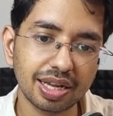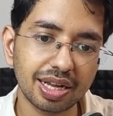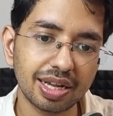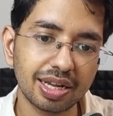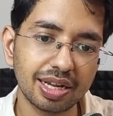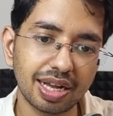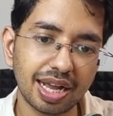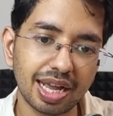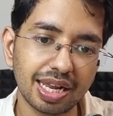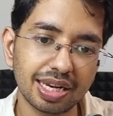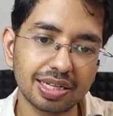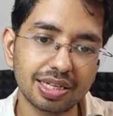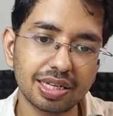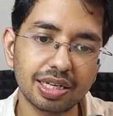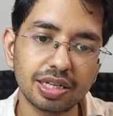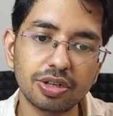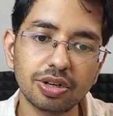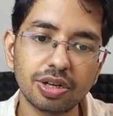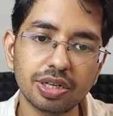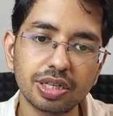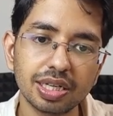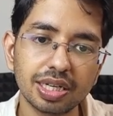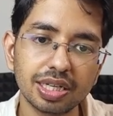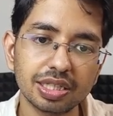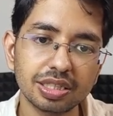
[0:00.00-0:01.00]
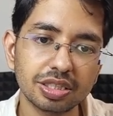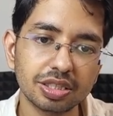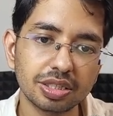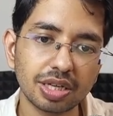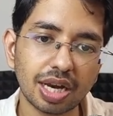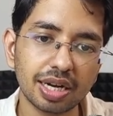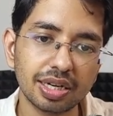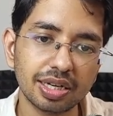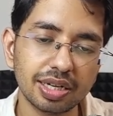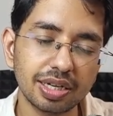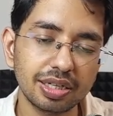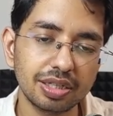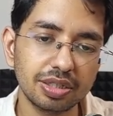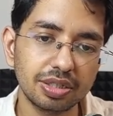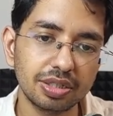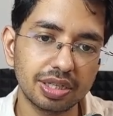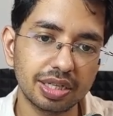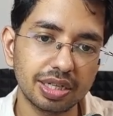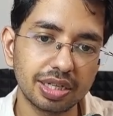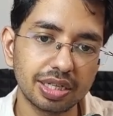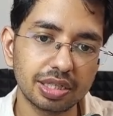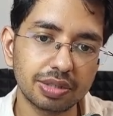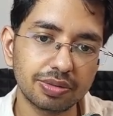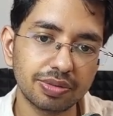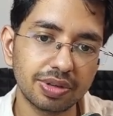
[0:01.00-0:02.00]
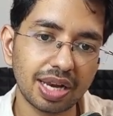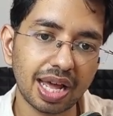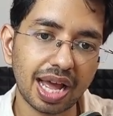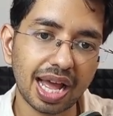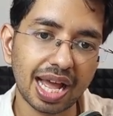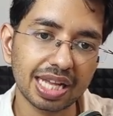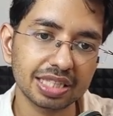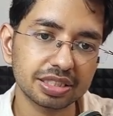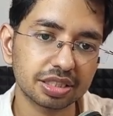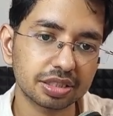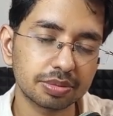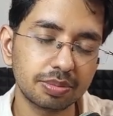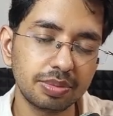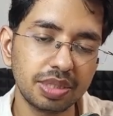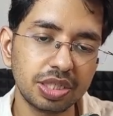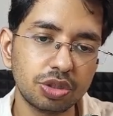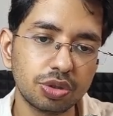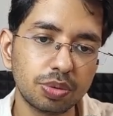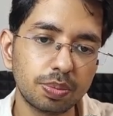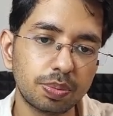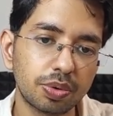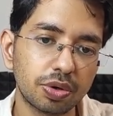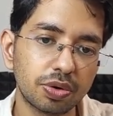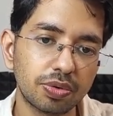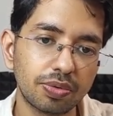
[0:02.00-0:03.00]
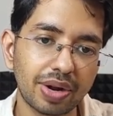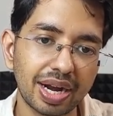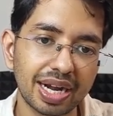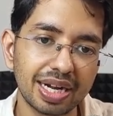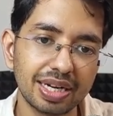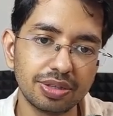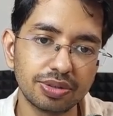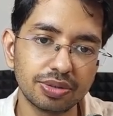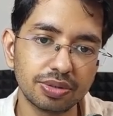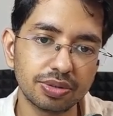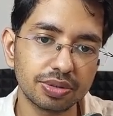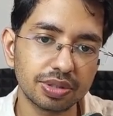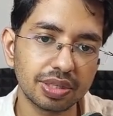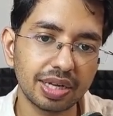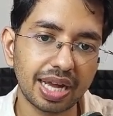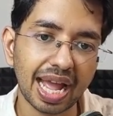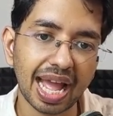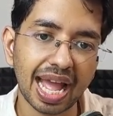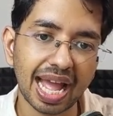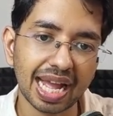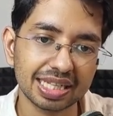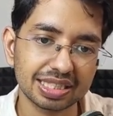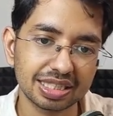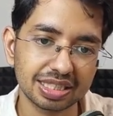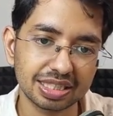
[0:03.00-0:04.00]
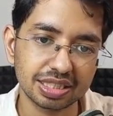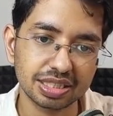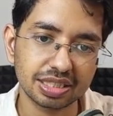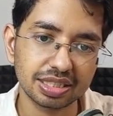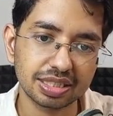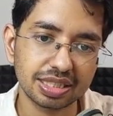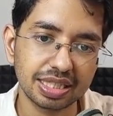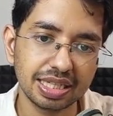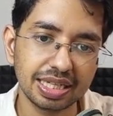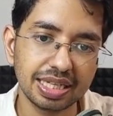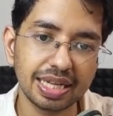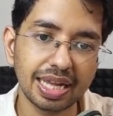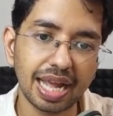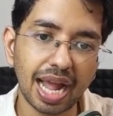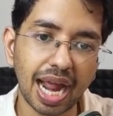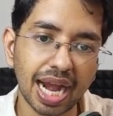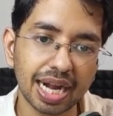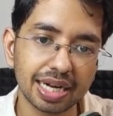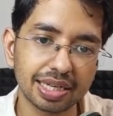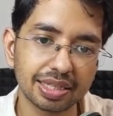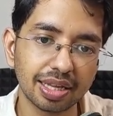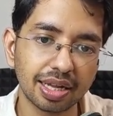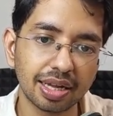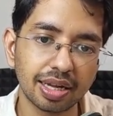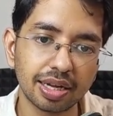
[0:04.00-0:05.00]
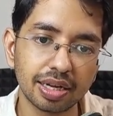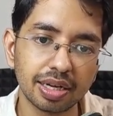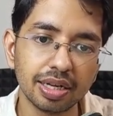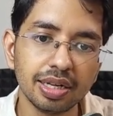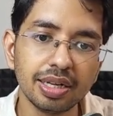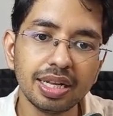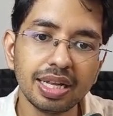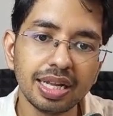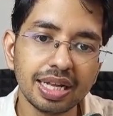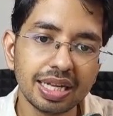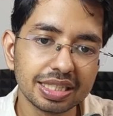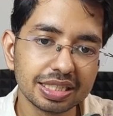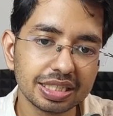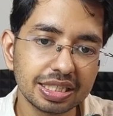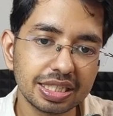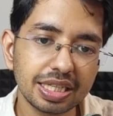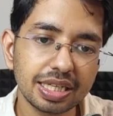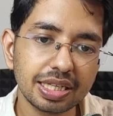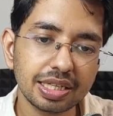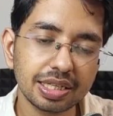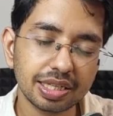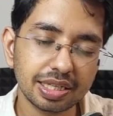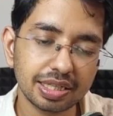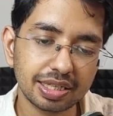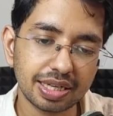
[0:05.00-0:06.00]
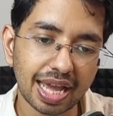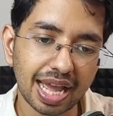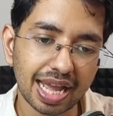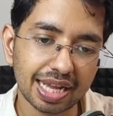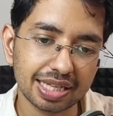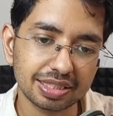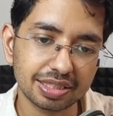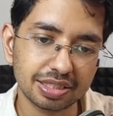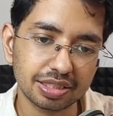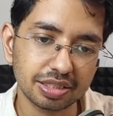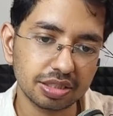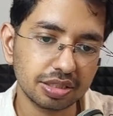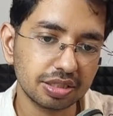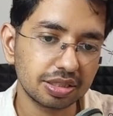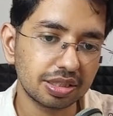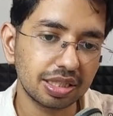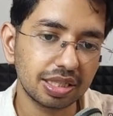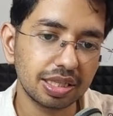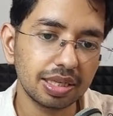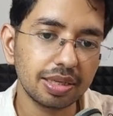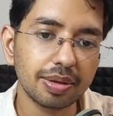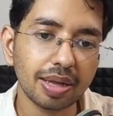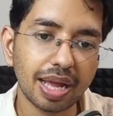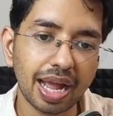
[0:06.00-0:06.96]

I'll click on get started. It will ask me to provide the access key and the secret access key,